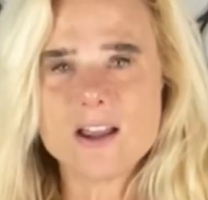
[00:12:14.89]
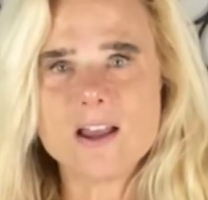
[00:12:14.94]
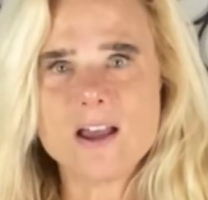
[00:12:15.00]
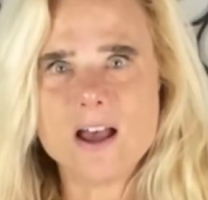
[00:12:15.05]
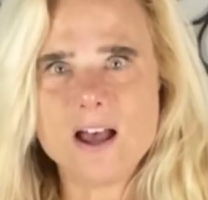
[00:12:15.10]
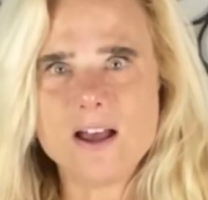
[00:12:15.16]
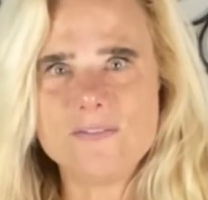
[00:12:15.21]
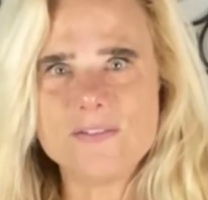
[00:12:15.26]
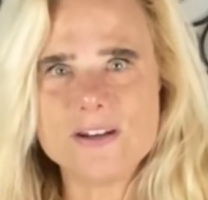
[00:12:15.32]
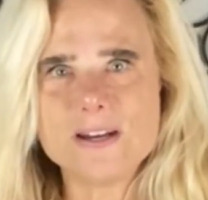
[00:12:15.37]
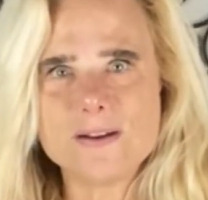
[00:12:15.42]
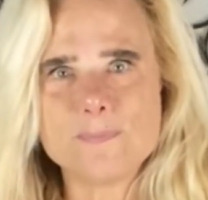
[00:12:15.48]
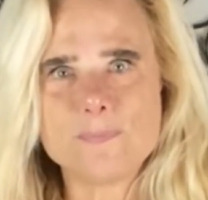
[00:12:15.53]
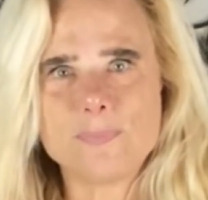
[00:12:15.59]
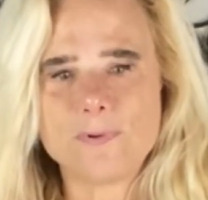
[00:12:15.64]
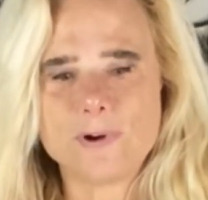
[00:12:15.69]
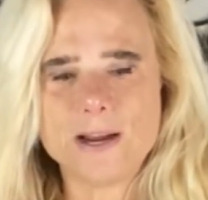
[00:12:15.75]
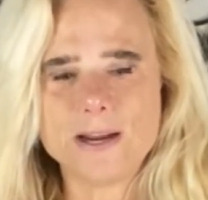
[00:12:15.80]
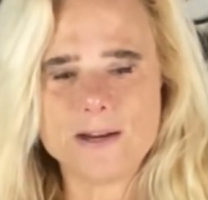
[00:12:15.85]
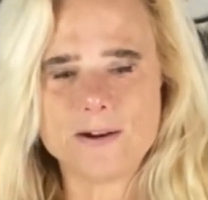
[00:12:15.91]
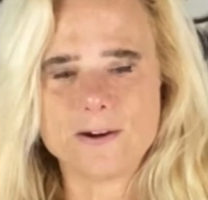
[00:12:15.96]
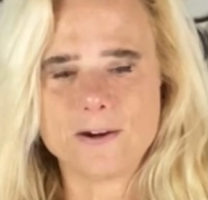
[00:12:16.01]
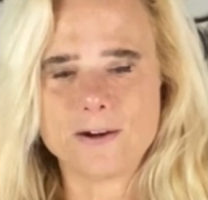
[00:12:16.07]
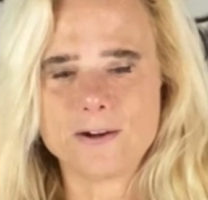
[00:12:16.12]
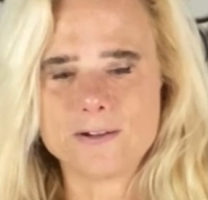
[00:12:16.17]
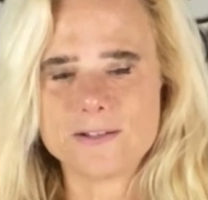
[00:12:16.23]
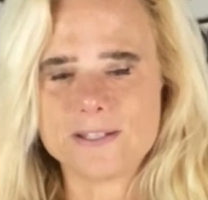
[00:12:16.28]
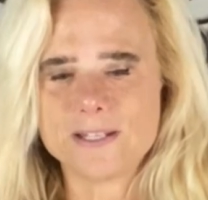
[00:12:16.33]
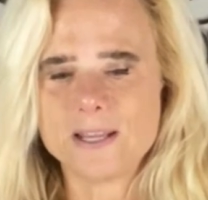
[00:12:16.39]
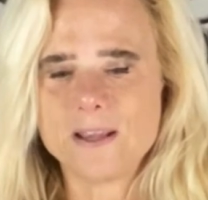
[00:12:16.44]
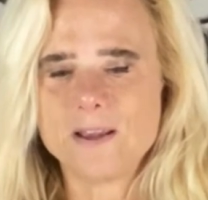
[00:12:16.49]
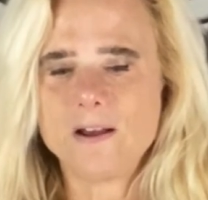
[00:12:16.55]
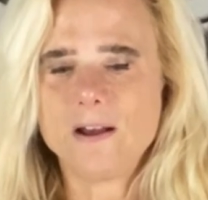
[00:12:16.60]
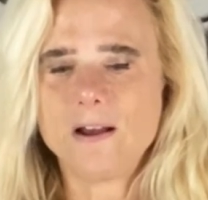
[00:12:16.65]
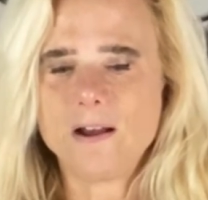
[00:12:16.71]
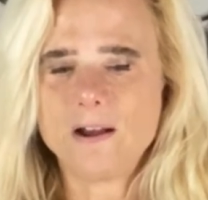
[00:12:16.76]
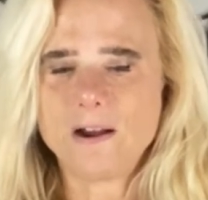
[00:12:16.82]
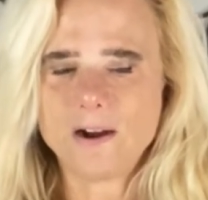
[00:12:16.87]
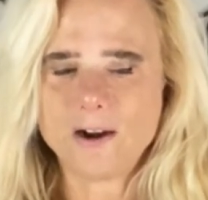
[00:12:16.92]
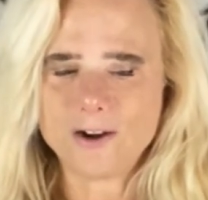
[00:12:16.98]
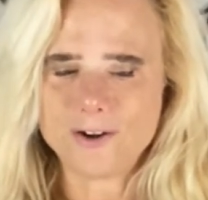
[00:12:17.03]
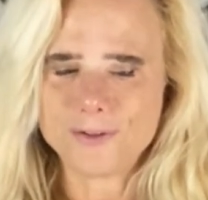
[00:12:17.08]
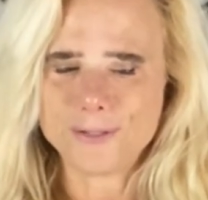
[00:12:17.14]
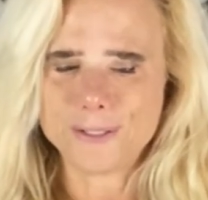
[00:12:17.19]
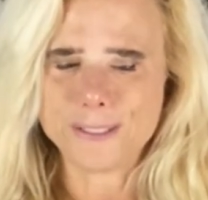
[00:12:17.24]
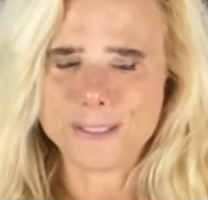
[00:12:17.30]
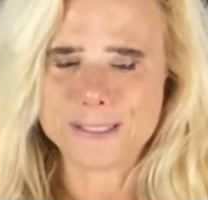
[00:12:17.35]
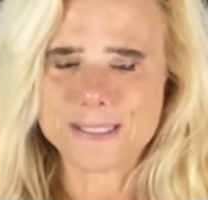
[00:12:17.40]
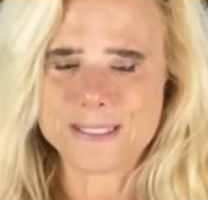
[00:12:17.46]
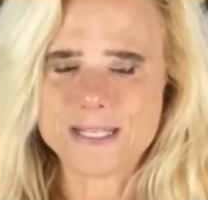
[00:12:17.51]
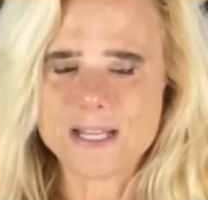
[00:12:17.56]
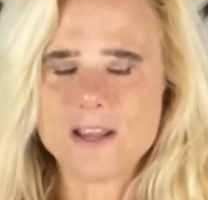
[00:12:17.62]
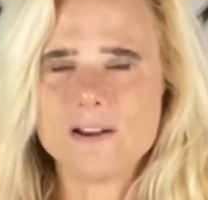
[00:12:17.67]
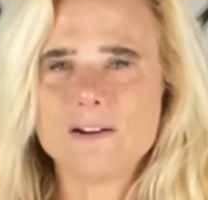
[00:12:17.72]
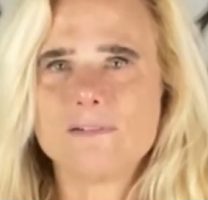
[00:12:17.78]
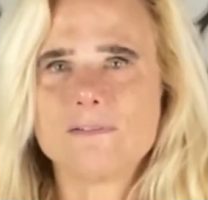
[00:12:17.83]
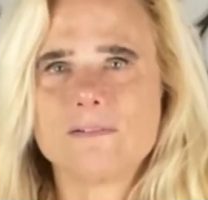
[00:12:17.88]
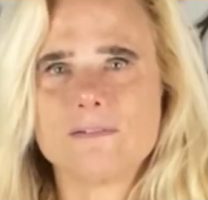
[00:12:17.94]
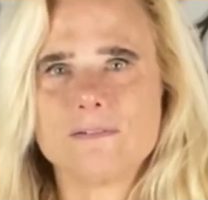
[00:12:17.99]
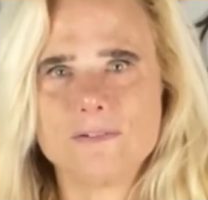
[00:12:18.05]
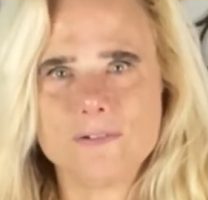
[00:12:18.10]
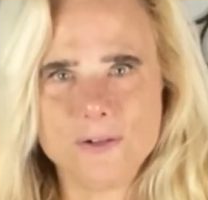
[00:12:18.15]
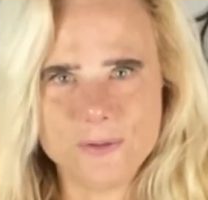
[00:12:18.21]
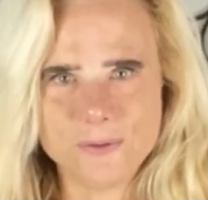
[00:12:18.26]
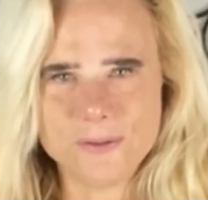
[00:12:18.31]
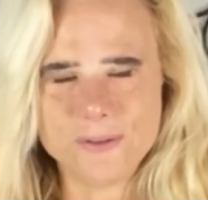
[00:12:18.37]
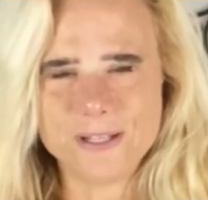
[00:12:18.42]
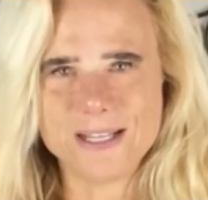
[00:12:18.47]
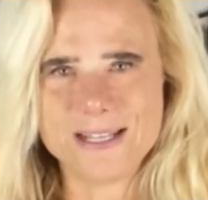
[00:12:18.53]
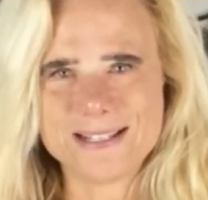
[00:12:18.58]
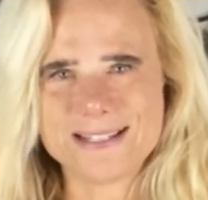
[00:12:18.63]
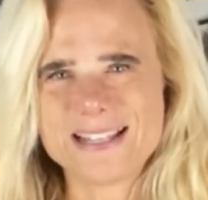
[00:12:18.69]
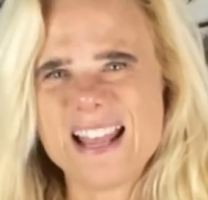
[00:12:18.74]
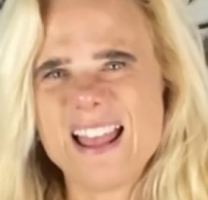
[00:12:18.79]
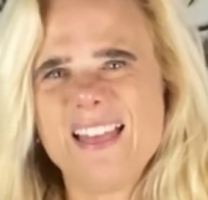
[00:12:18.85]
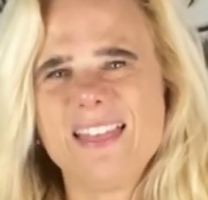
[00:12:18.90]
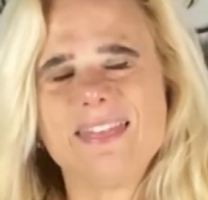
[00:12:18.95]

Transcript: covenant breakers, heartless, ruthless."